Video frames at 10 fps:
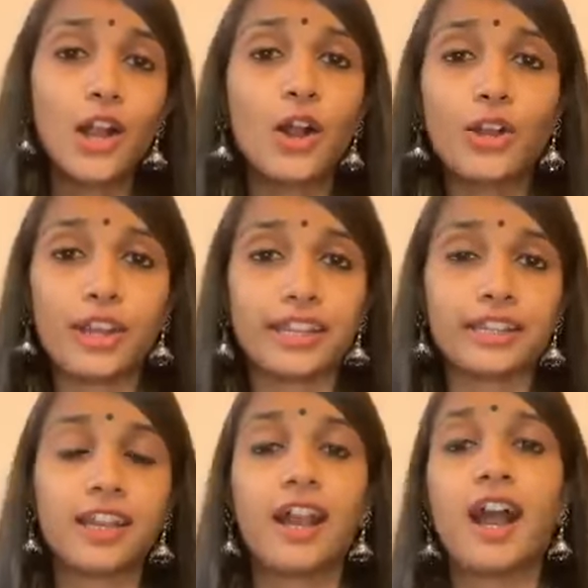All right,
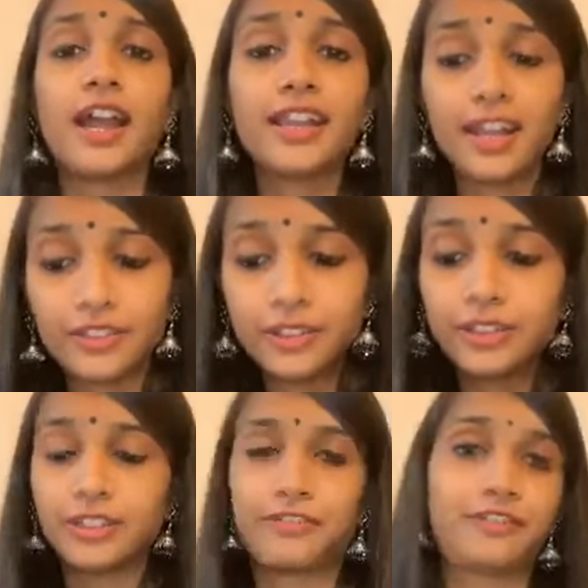another
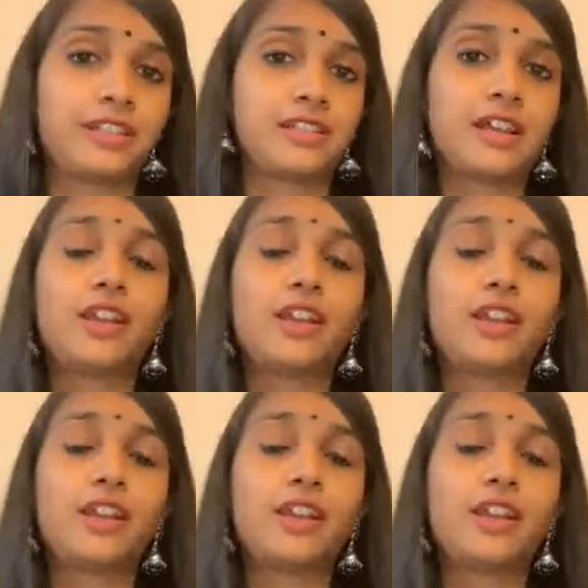difference.